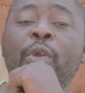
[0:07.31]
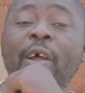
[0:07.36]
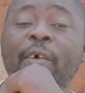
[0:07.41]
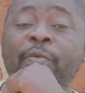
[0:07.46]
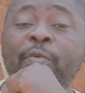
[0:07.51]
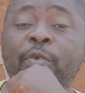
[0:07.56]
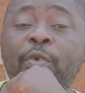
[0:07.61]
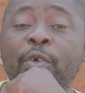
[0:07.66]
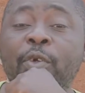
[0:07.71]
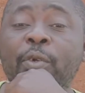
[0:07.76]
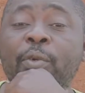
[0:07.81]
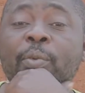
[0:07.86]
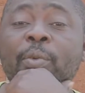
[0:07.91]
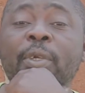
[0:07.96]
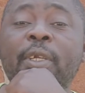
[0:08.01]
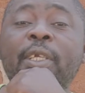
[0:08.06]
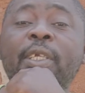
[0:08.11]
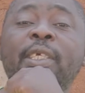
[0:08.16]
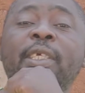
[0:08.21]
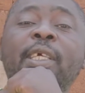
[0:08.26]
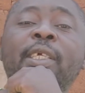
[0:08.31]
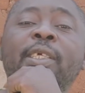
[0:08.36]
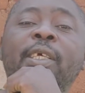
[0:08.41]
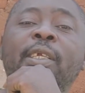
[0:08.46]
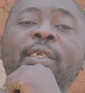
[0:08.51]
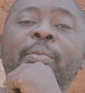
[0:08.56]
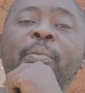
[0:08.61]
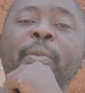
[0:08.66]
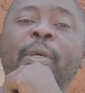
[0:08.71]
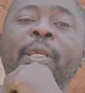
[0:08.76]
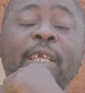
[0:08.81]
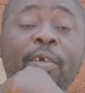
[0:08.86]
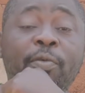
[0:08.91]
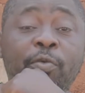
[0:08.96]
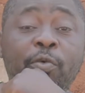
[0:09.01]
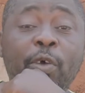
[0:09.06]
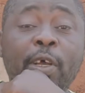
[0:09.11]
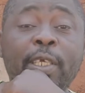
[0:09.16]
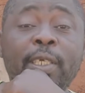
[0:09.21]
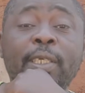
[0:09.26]
afternoon, ladies and gentlemen, fellow
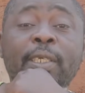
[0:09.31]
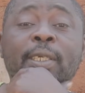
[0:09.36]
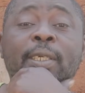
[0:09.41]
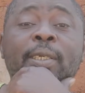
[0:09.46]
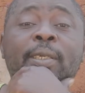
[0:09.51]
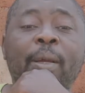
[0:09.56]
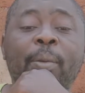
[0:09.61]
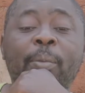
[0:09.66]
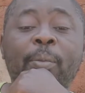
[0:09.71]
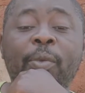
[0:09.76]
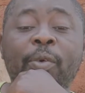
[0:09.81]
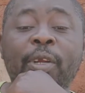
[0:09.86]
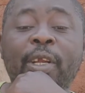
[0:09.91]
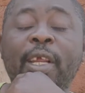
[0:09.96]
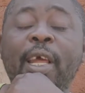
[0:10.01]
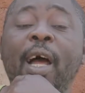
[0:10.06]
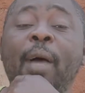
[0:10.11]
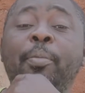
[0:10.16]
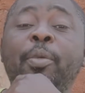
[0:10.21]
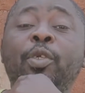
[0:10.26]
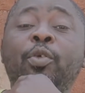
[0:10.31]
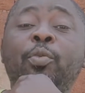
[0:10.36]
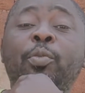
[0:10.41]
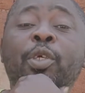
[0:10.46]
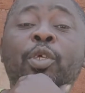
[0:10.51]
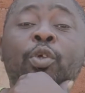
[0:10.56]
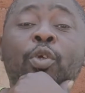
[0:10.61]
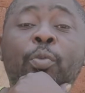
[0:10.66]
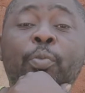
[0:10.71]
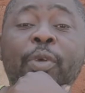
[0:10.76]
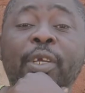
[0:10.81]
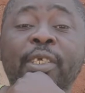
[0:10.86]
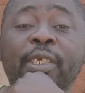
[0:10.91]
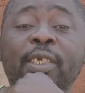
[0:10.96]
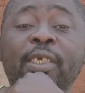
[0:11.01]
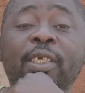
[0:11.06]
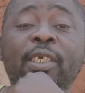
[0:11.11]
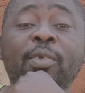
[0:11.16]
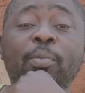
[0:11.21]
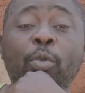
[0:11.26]
viewers. I'm really happy to be in your
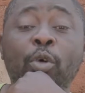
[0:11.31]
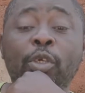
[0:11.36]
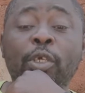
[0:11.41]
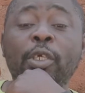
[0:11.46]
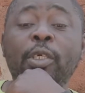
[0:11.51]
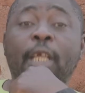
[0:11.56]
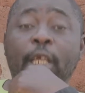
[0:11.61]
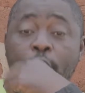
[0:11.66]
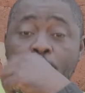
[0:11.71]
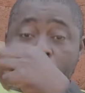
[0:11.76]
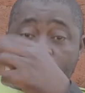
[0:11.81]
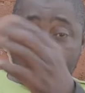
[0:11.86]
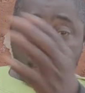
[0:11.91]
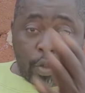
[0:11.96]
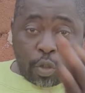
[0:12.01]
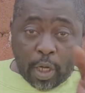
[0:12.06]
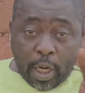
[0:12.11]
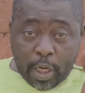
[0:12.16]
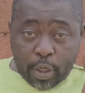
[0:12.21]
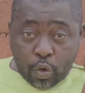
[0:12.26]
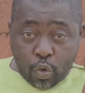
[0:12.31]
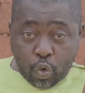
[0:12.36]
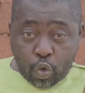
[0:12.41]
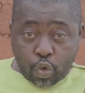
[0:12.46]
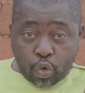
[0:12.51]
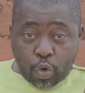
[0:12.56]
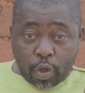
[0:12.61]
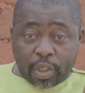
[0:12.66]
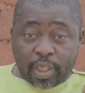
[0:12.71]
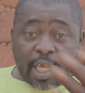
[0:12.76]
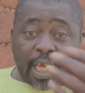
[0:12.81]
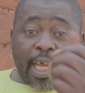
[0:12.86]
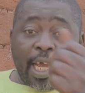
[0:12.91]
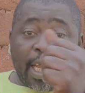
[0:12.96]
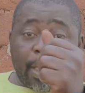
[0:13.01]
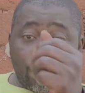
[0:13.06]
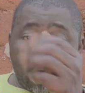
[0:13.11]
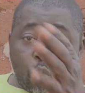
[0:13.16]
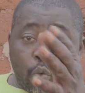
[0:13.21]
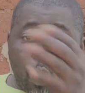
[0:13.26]
presence this morning. Like, I know you are there
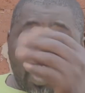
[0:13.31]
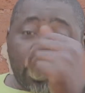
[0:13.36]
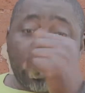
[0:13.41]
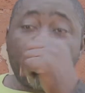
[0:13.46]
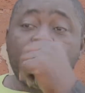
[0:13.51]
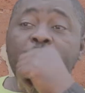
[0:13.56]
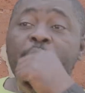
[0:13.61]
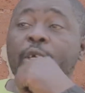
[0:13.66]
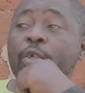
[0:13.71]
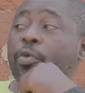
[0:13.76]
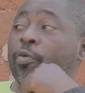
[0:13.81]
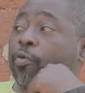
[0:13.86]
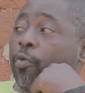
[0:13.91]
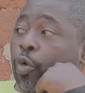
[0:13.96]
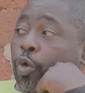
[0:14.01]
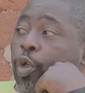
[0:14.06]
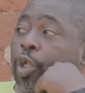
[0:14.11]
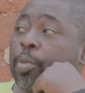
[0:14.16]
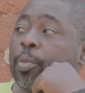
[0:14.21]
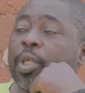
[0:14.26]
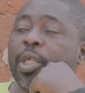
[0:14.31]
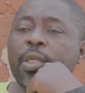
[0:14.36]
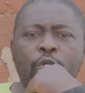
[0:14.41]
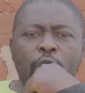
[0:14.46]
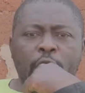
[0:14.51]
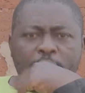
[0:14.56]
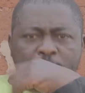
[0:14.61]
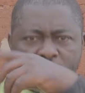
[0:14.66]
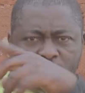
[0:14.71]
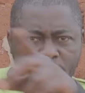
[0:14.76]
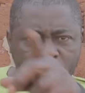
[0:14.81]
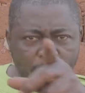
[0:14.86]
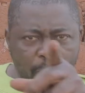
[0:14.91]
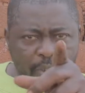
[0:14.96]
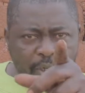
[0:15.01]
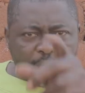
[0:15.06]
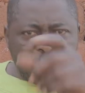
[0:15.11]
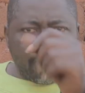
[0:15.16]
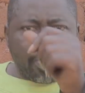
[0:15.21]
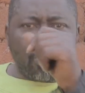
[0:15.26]
and you're watching me and you're following me. You're learning
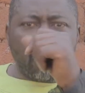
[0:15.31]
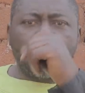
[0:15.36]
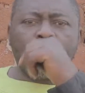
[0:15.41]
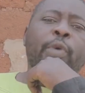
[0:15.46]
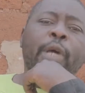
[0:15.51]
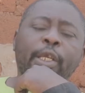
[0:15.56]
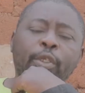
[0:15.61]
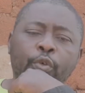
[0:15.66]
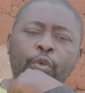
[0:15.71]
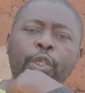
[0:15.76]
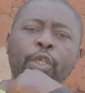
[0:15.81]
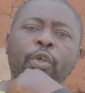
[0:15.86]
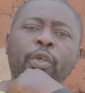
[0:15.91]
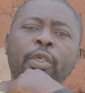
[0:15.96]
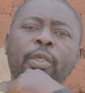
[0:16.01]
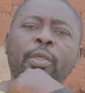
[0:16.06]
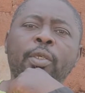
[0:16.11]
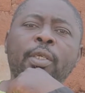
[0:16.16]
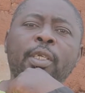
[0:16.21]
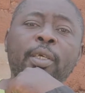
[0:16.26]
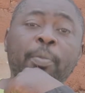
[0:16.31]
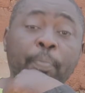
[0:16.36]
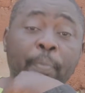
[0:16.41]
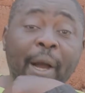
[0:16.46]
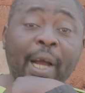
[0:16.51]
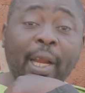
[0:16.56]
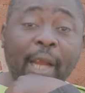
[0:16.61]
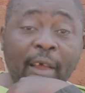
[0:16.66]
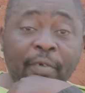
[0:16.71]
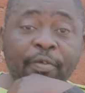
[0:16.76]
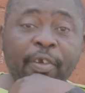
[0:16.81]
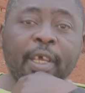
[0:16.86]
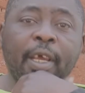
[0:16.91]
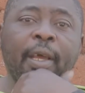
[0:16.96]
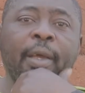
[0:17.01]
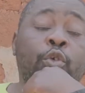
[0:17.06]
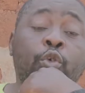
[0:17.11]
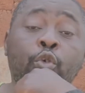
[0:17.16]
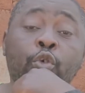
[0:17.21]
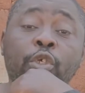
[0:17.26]
something from what we are doing on Impact Africa.
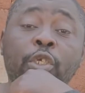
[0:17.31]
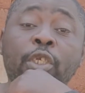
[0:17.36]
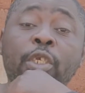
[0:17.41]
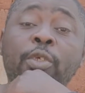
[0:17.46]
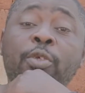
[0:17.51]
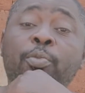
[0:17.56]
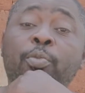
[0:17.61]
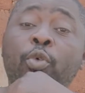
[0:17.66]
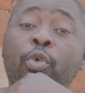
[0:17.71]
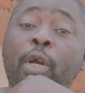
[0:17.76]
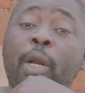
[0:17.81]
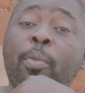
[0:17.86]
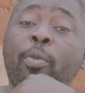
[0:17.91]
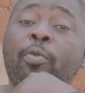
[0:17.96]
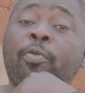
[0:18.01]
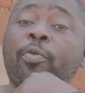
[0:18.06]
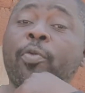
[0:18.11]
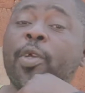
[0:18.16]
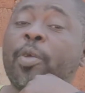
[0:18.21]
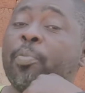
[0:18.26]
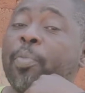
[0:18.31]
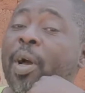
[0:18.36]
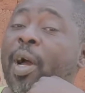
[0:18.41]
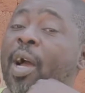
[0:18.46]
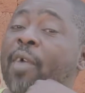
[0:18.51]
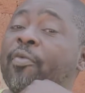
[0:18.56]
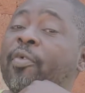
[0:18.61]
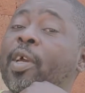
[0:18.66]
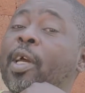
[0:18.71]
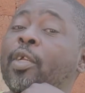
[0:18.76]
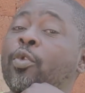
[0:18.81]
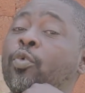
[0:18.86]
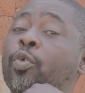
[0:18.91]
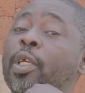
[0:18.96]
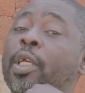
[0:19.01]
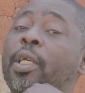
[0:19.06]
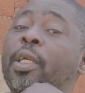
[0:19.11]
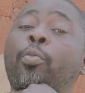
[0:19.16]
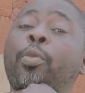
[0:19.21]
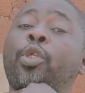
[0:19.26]
Introducing this program of Impact Africa
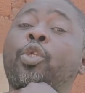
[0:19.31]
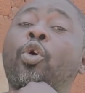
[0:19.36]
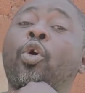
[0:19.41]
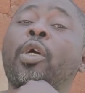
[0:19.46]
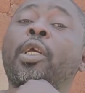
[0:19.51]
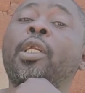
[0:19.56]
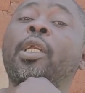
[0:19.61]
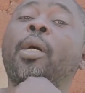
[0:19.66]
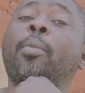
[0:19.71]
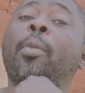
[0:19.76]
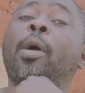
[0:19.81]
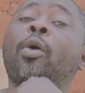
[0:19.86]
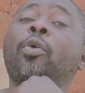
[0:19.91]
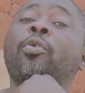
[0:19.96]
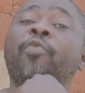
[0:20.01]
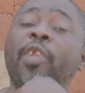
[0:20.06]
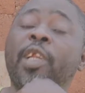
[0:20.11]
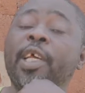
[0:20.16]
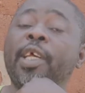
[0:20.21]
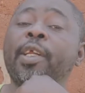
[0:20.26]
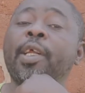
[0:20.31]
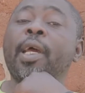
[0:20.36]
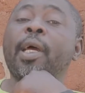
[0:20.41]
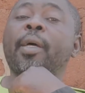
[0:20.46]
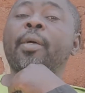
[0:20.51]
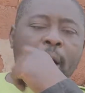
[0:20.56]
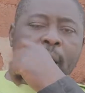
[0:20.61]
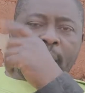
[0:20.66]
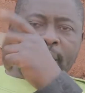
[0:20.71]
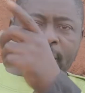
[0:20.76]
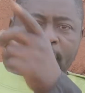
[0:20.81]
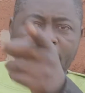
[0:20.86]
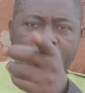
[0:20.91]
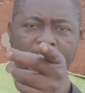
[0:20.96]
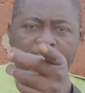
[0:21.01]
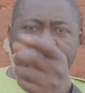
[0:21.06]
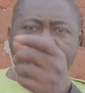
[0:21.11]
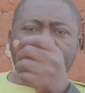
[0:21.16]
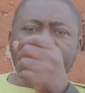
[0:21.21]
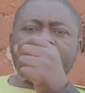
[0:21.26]
today, we'll be talking about phylaria. As I
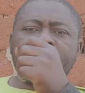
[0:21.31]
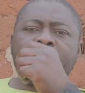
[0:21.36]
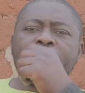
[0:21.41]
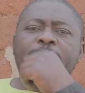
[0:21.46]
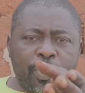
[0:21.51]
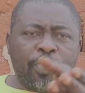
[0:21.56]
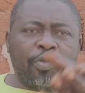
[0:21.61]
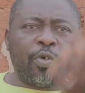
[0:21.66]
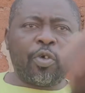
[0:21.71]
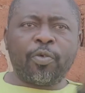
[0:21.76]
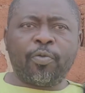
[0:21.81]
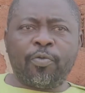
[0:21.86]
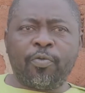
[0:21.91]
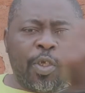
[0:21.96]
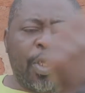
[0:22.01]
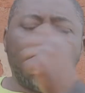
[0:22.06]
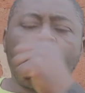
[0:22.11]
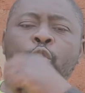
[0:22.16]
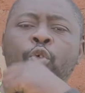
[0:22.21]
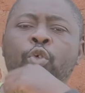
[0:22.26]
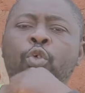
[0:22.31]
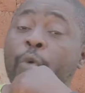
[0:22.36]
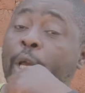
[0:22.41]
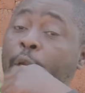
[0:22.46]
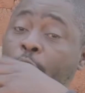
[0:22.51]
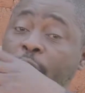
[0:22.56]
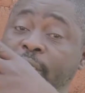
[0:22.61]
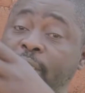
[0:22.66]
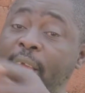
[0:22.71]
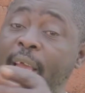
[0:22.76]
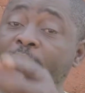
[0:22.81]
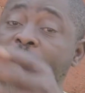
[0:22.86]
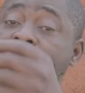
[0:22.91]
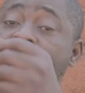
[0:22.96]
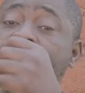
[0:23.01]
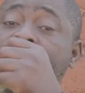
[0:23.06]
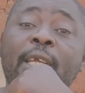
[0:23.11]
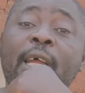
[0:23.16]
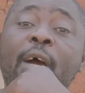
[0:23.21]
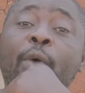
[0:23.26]
earlier said in previous videos, we are not
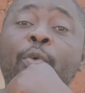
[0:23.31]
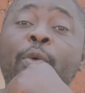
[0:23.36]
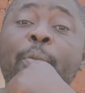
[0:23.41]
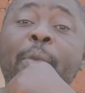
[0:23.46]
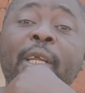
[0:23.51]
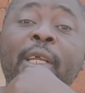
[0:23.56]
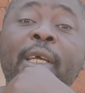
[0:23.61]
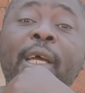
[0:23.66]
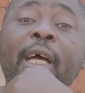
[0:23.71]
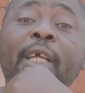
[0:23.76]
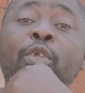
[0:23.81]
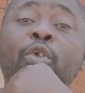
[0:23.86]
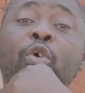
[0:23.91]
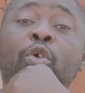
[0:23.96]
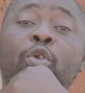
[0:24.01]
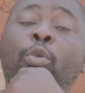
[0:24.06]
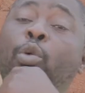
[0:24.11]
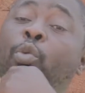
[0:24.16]
scientists, neither are we medical doctors,